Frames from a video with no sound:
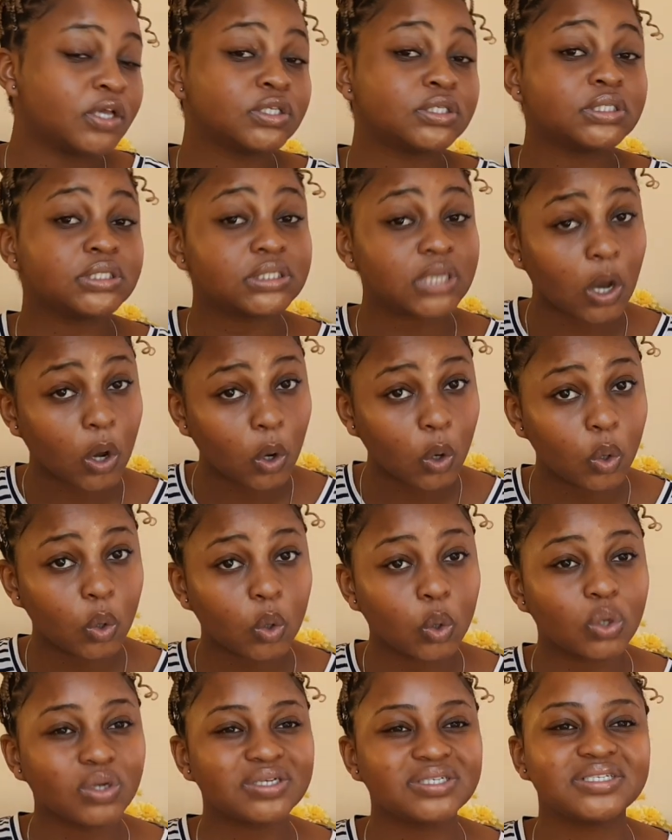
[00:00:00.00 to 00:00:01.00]
So
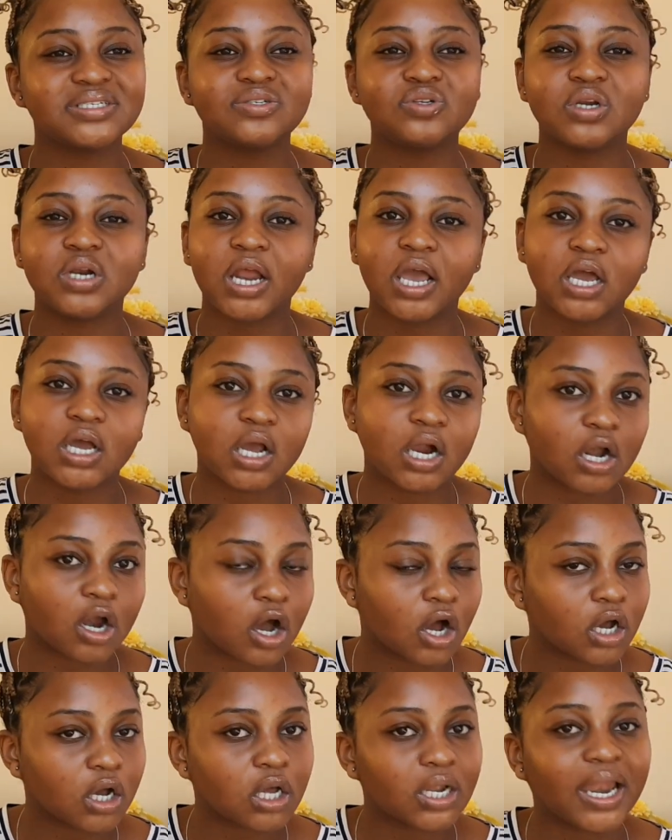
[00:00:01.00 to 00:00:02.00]
just drink like a
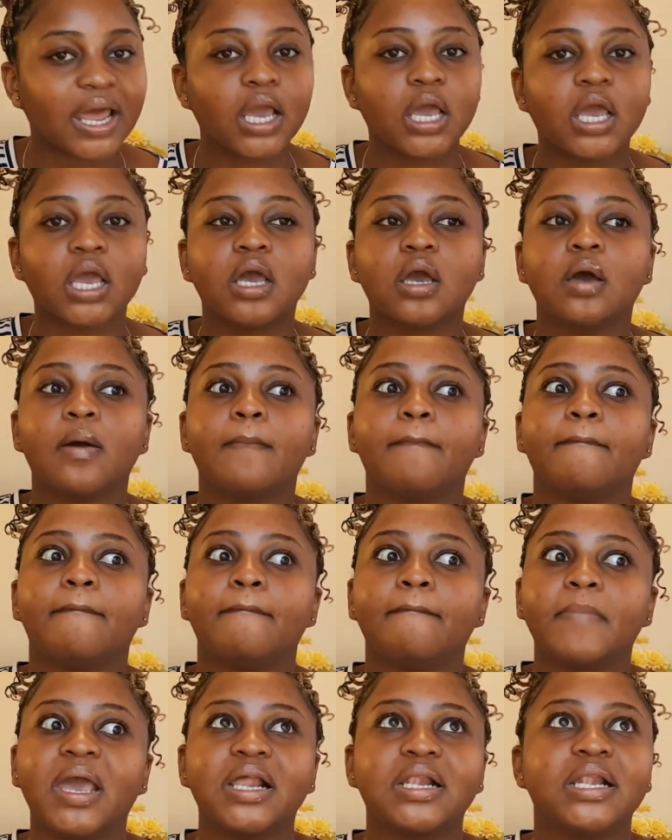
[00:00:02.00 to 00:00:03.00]
glass, like
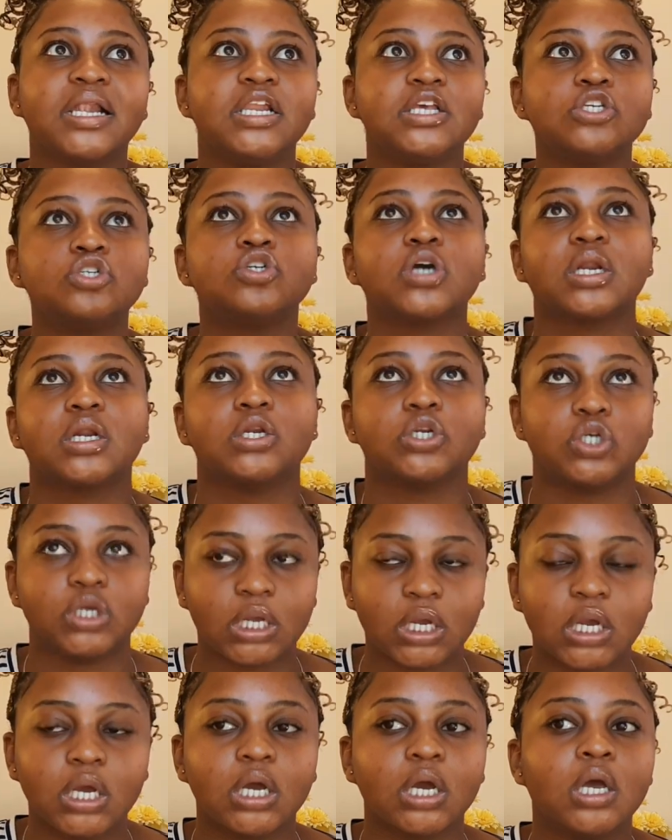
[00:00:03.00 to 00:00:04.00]
mm, at least try to
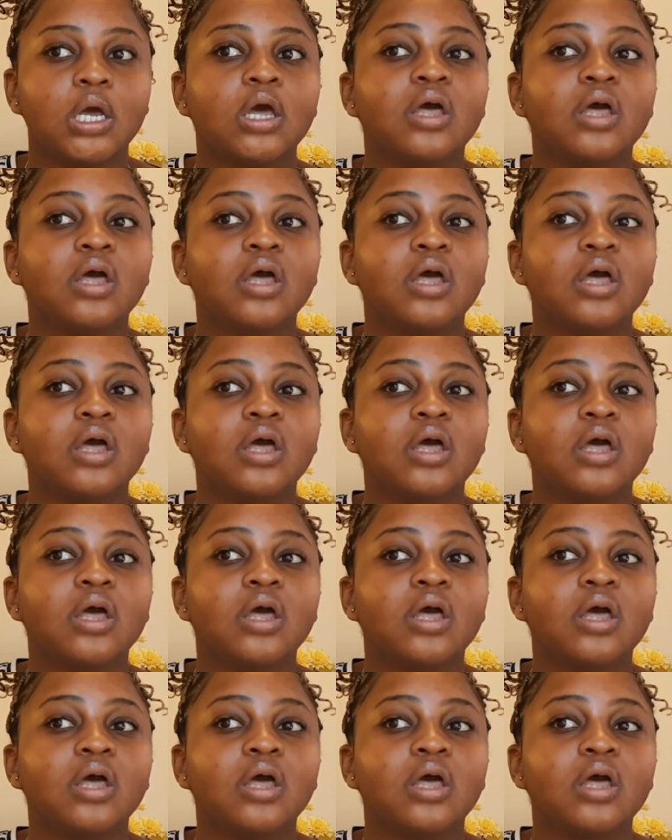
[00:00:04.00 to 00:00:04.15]
drink